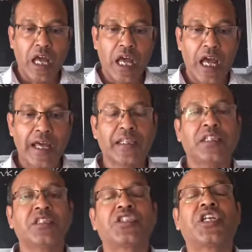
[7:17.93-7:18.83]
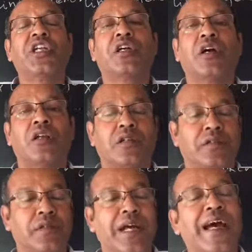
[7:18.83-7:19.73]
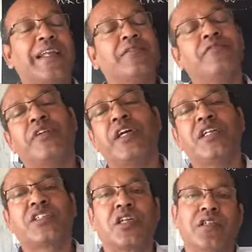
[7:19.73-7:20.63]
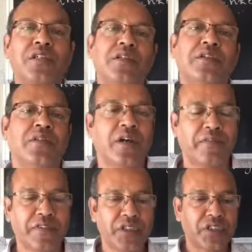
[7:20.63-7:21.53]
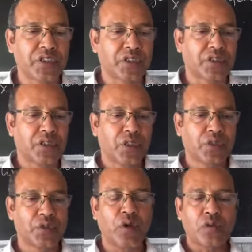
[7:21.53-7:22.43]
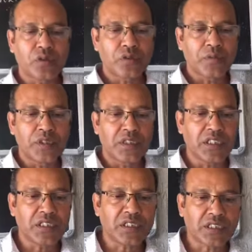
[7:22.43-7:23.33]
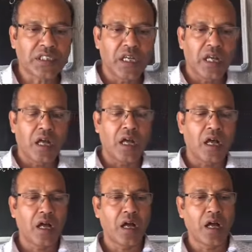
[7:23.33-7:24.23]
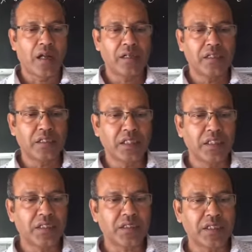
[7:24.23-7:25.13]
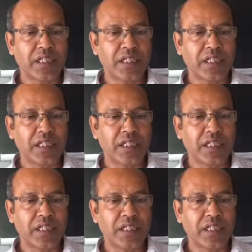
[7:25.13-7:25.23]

And the skin color and various other features. So autosomal genes, these.